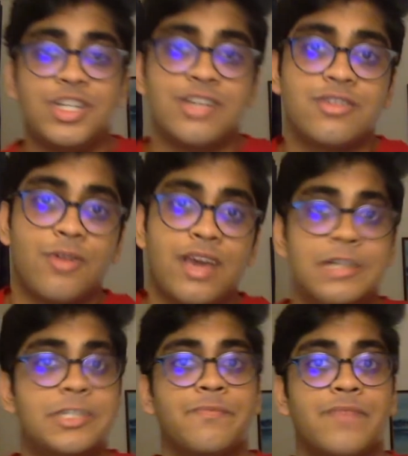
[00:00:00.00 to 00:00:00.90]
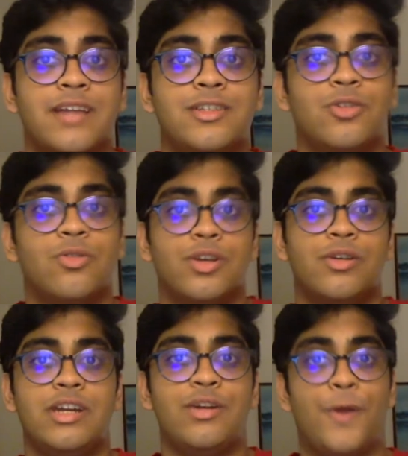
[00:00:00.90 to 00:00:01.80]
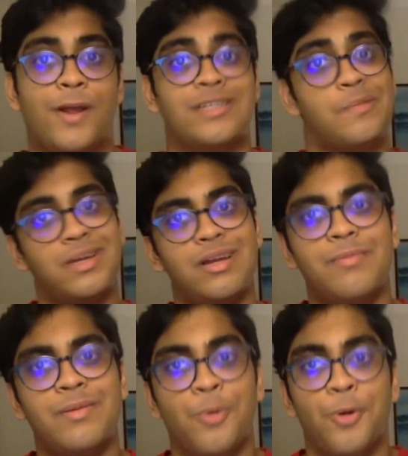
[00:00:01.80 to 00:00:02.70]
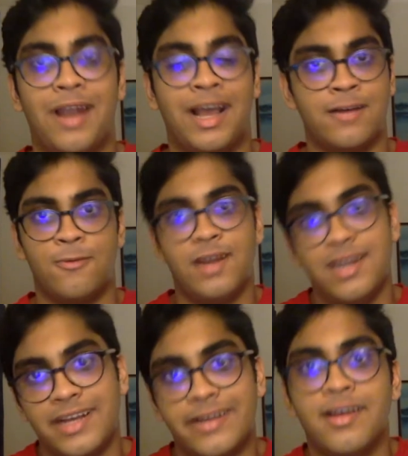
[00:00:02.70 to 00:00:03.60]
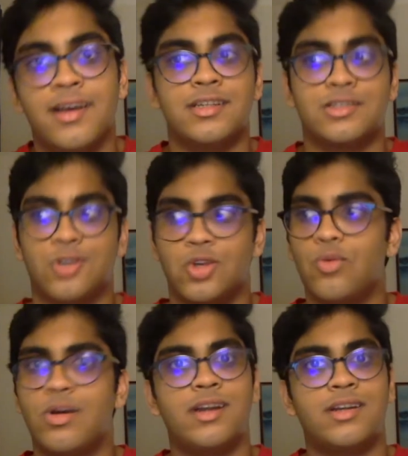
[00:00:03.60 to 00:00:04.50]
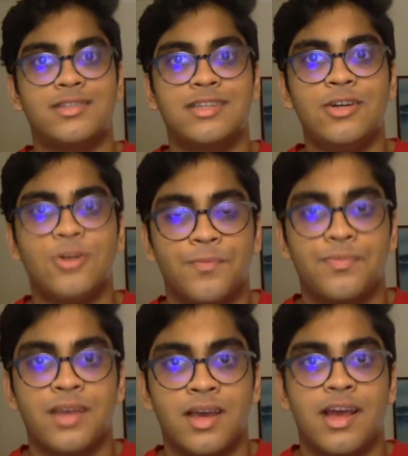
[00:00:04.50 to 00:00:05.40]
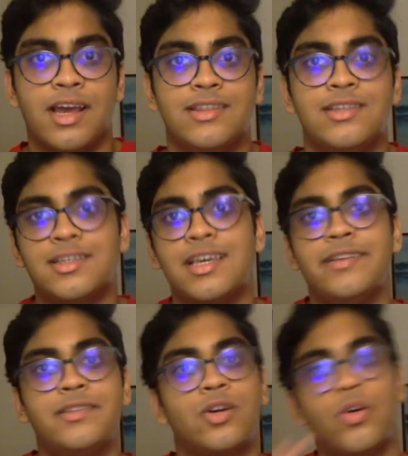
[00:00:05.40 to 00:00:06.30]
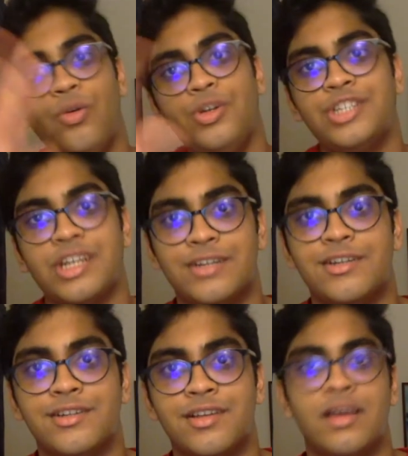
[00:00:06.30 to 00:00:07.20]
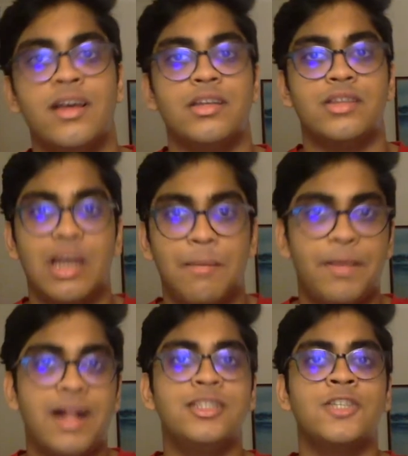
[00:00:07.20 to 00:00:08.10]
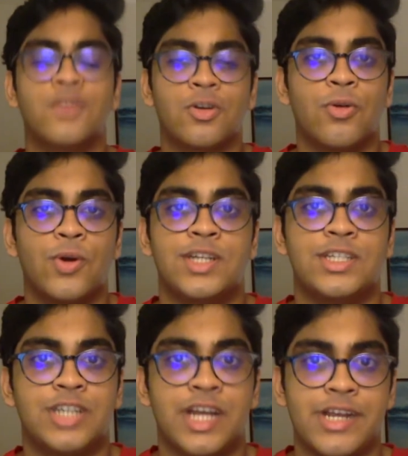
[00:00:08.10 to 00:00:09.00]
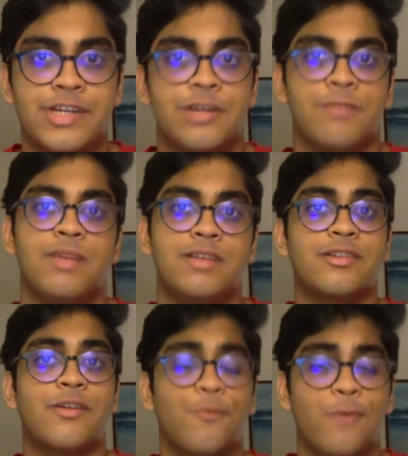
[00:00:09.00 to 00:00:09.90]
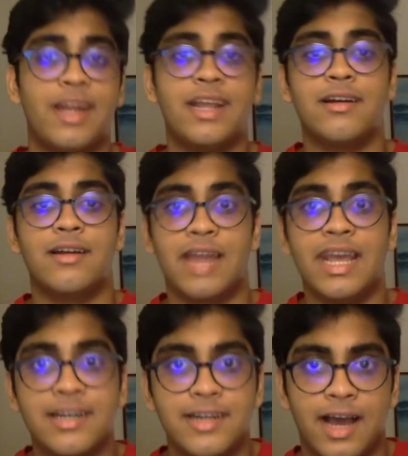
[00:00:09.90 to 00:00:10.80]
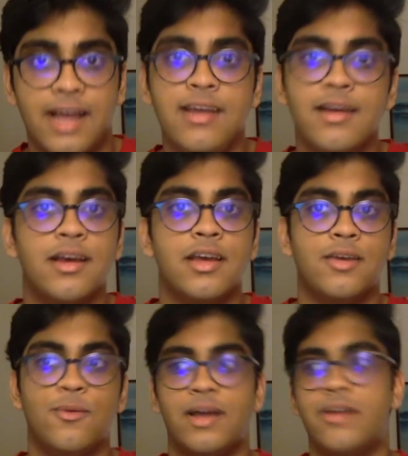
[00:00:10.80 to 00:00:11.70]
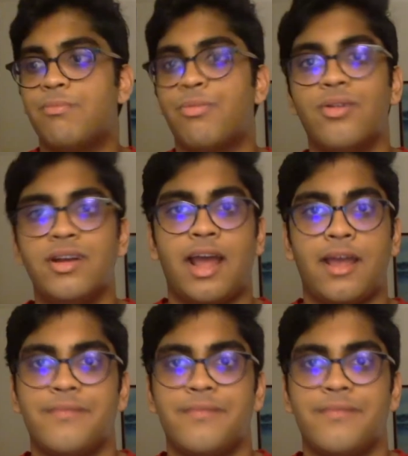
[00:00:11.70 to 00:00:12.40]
occasion, and so you need to dress up a little bit more like a wedding. So you wear a tuxedo. In this case, the coat changes. The lapels of the coat is changed. Instead of wearing a necktie, you wear a bow tie.